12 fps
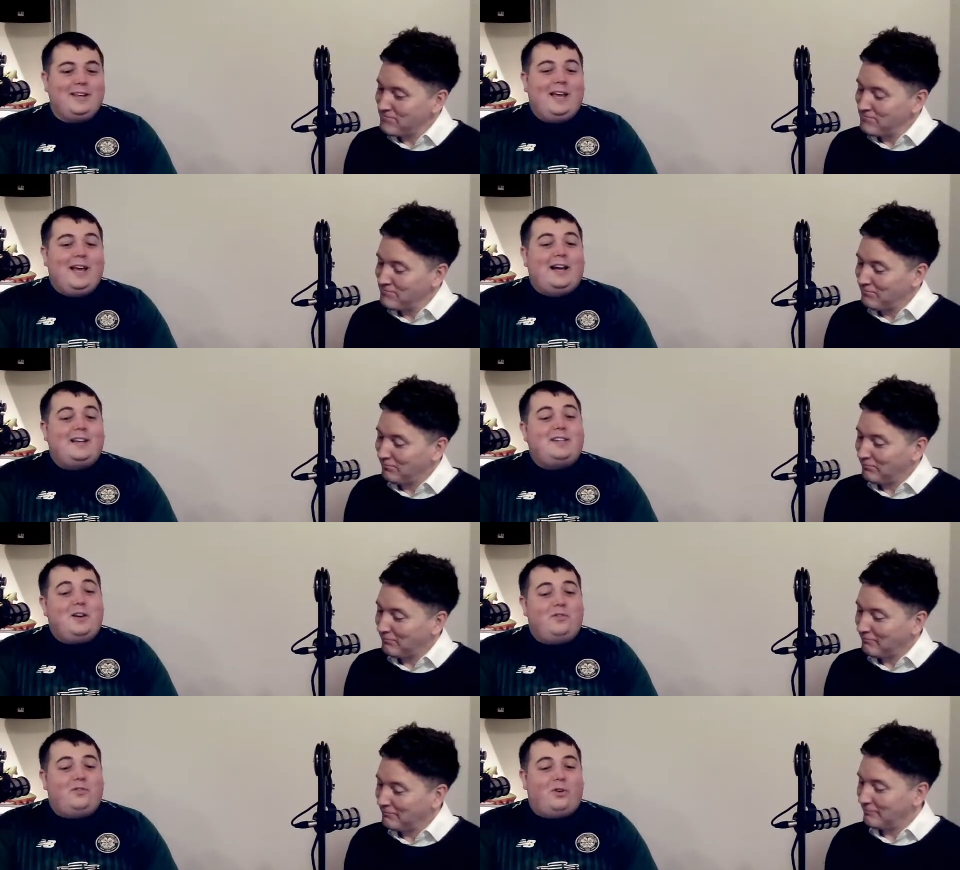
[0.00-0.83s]
Speaker 1: Mm. I
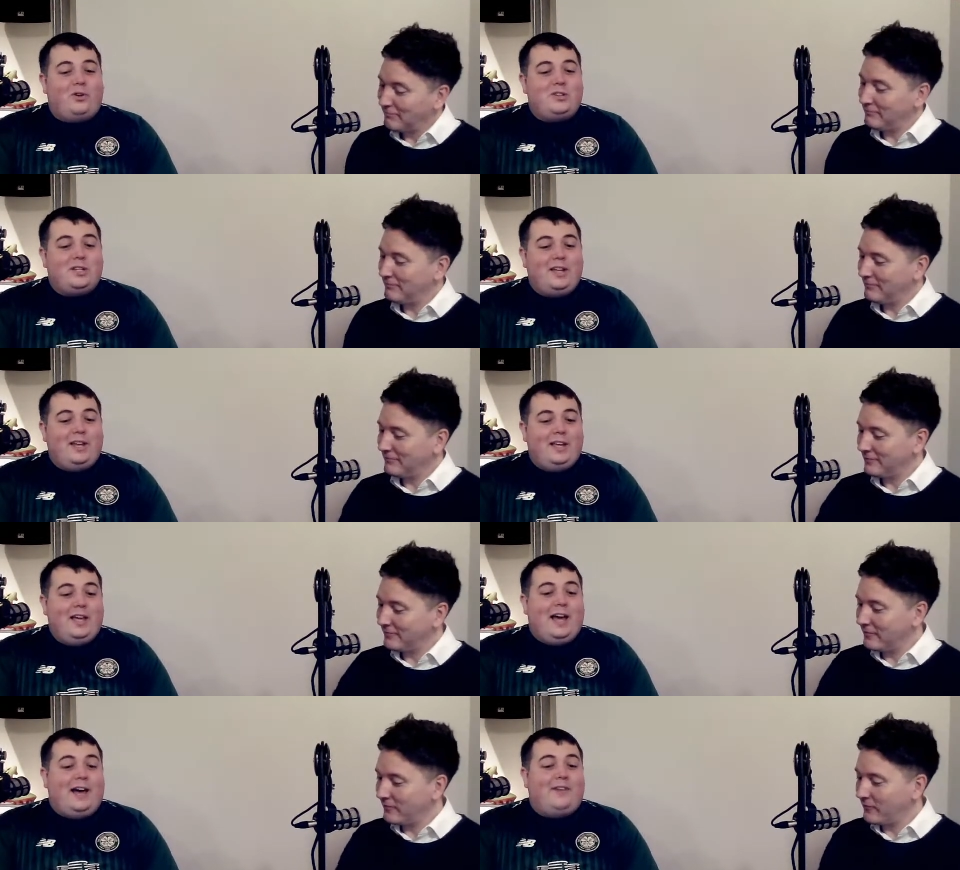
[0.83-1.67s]
say unfortunately,
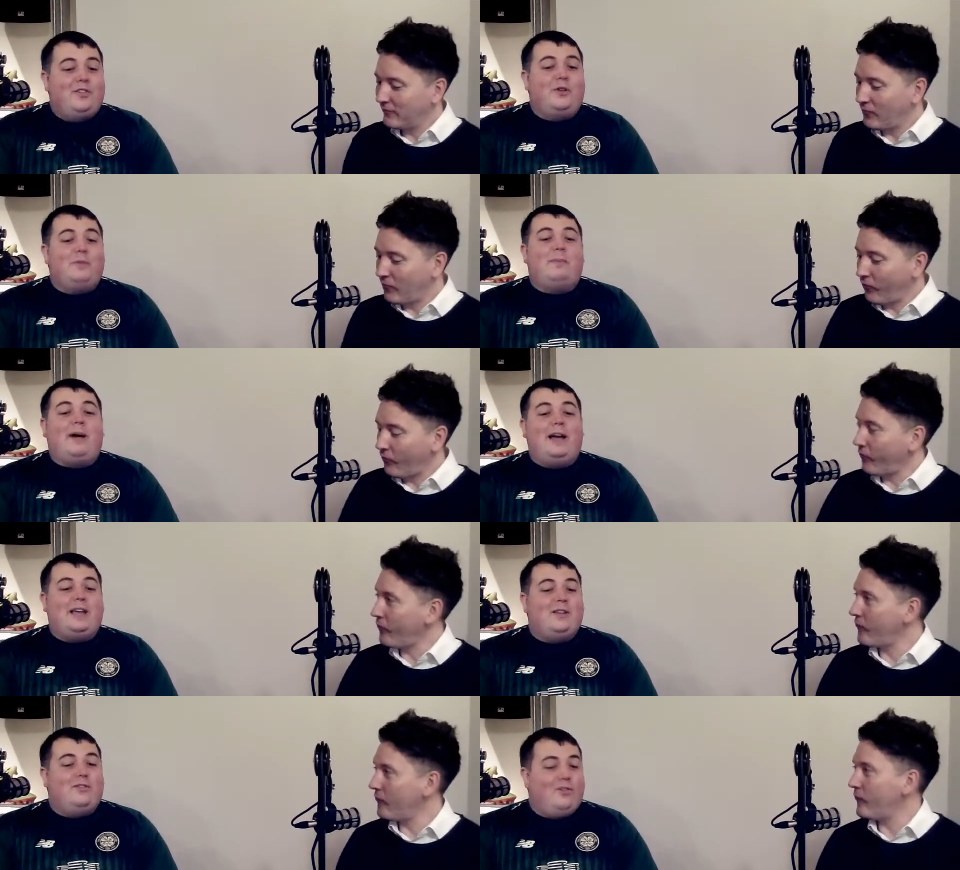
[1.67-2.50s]
having looked
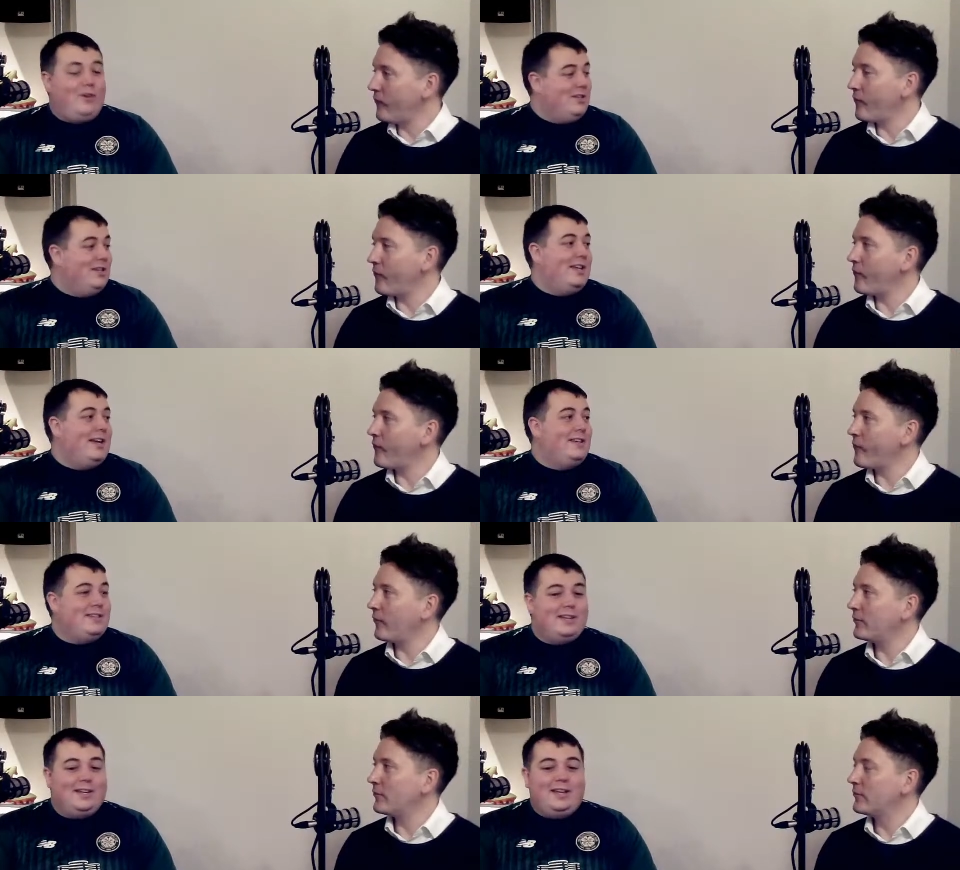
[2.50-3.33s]
back at the footage of
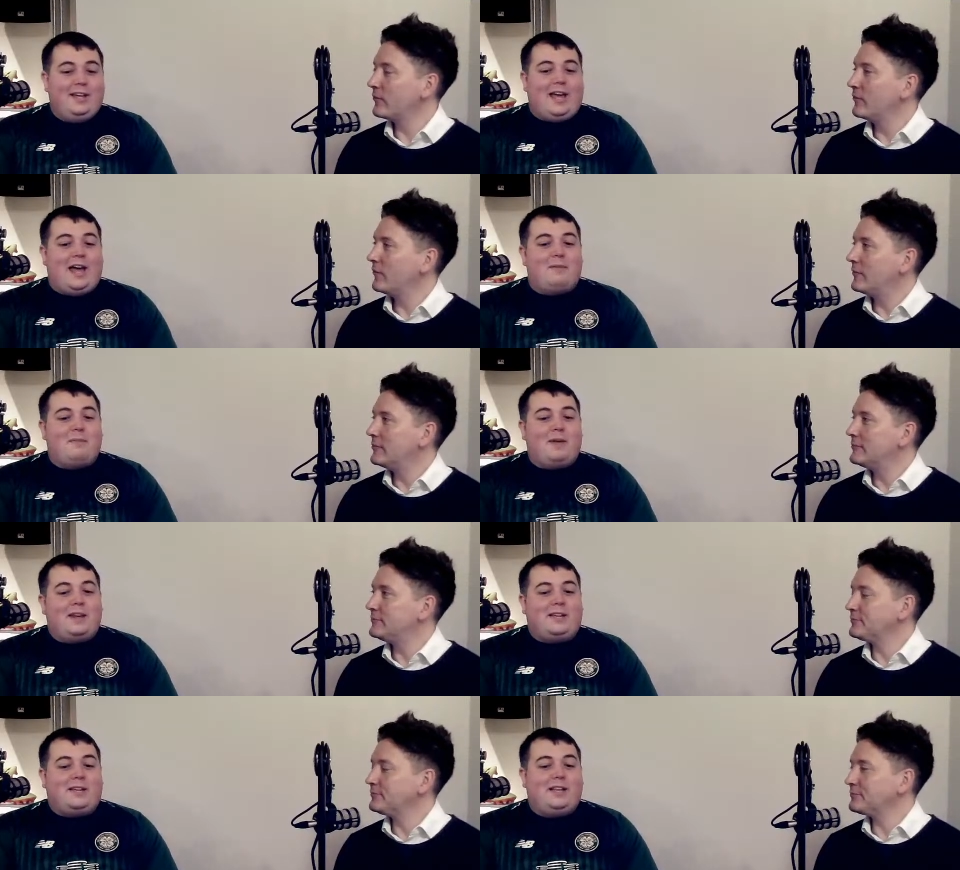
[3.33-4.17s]
this um, and
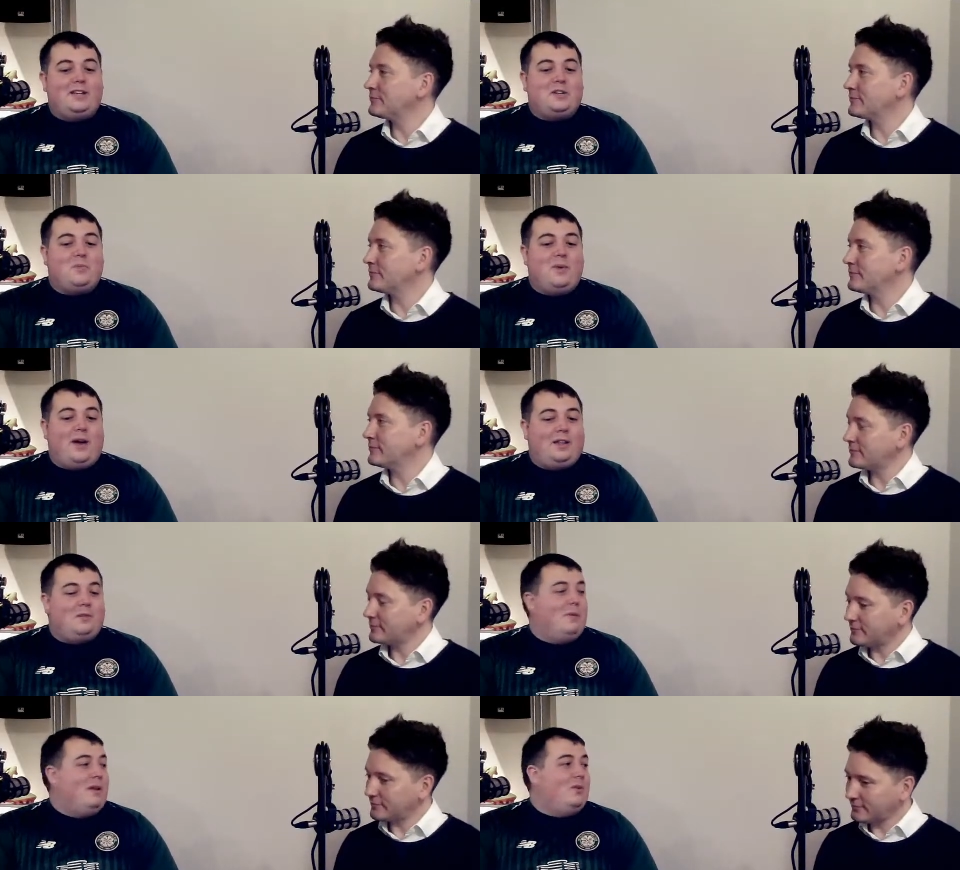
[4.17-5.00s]
his collision with
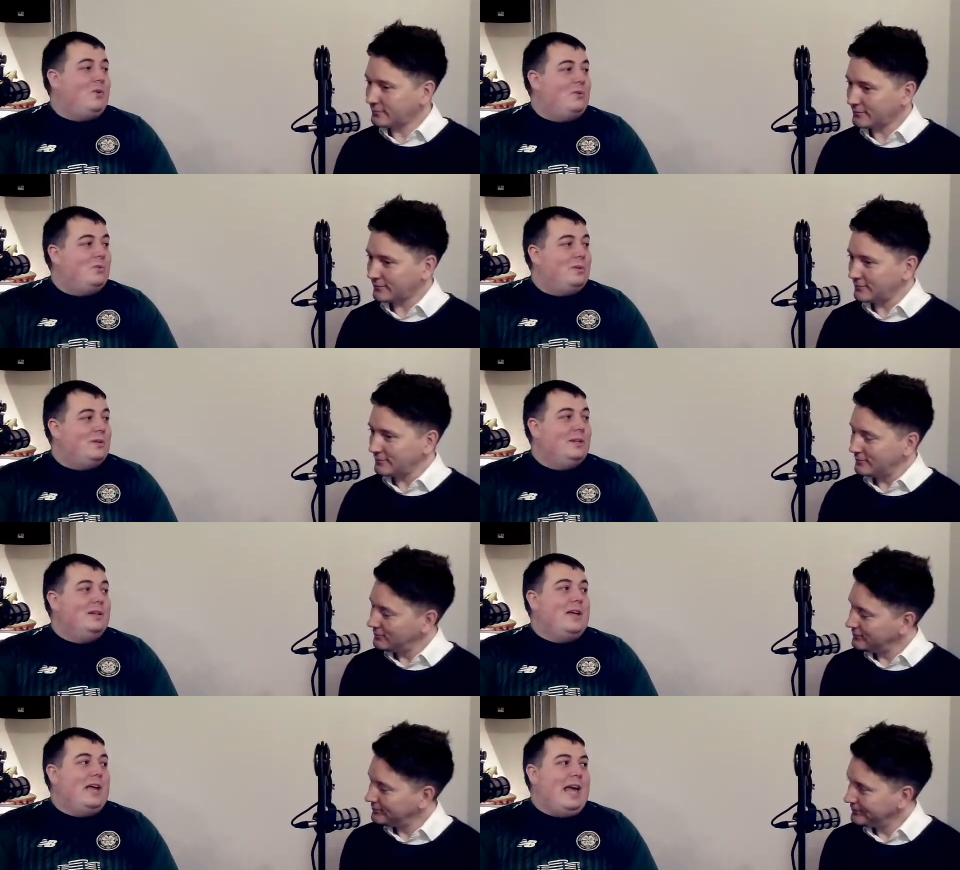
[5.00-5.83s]
Alec McDonald,
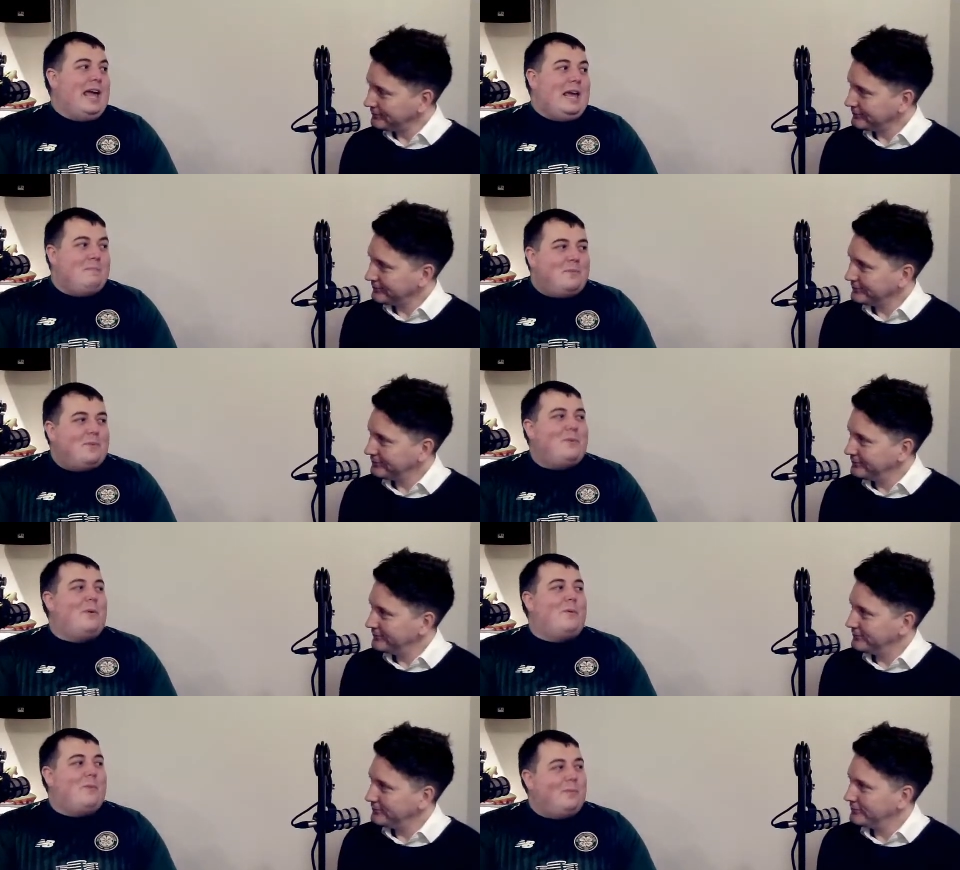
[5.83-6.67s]
he
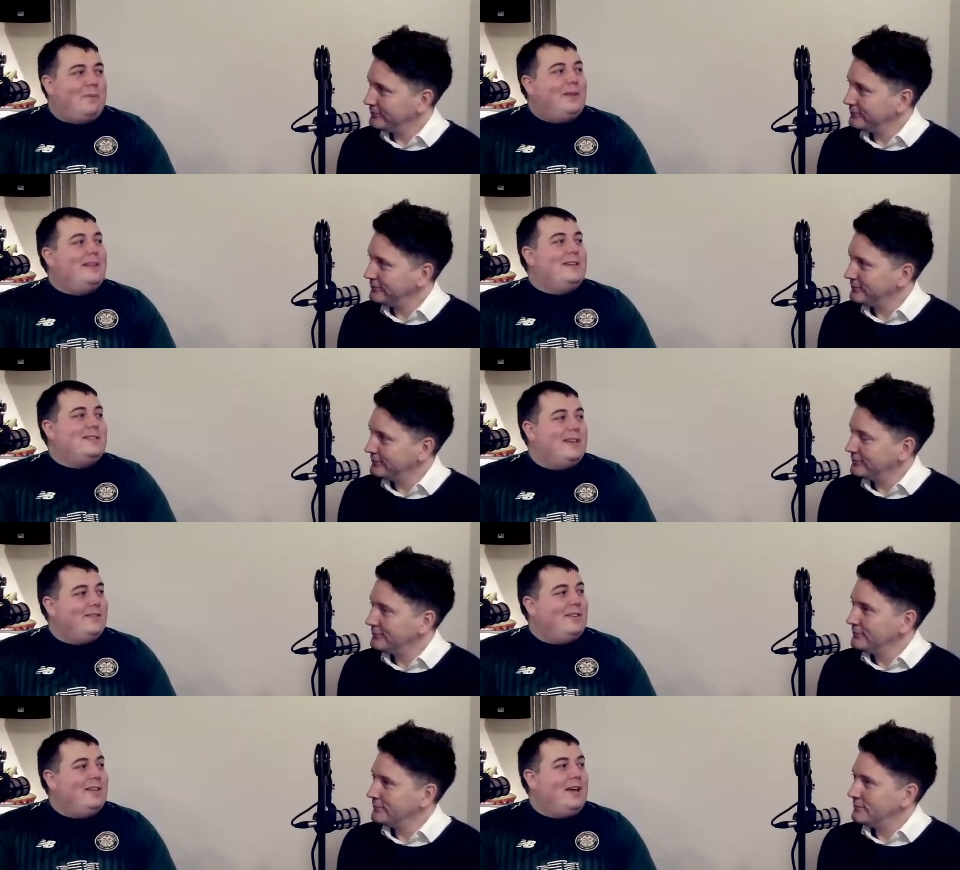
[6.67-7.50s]
probably
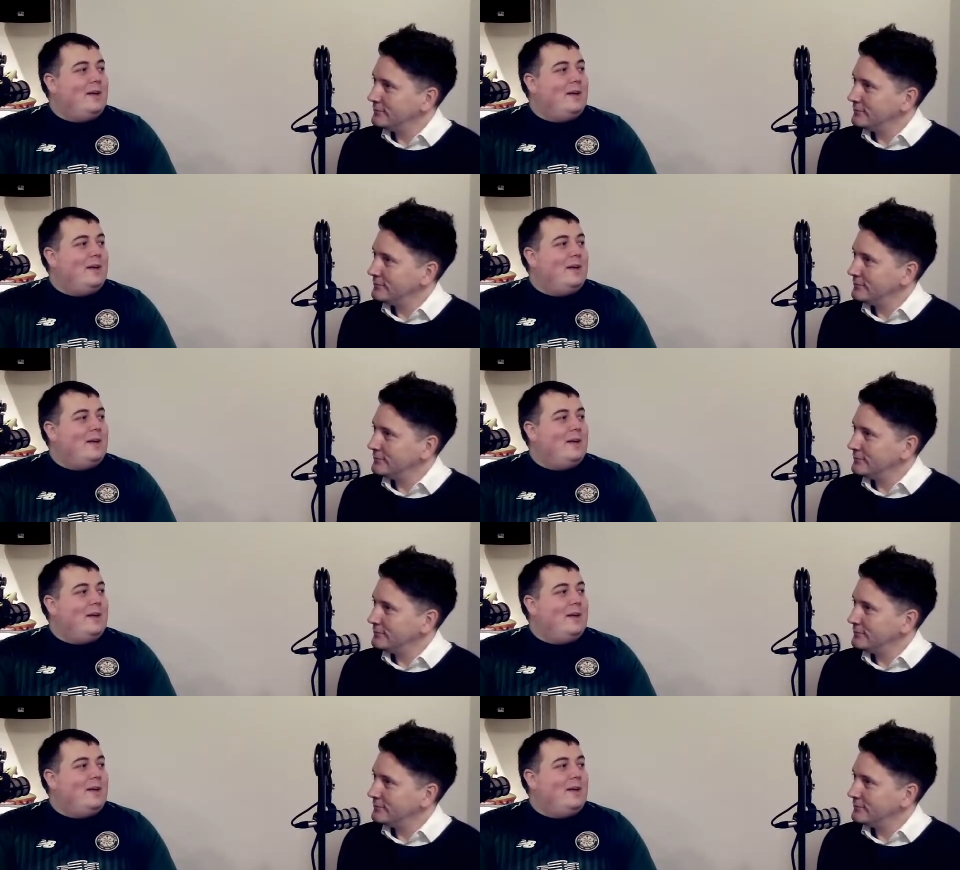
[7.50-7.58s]
deserved it.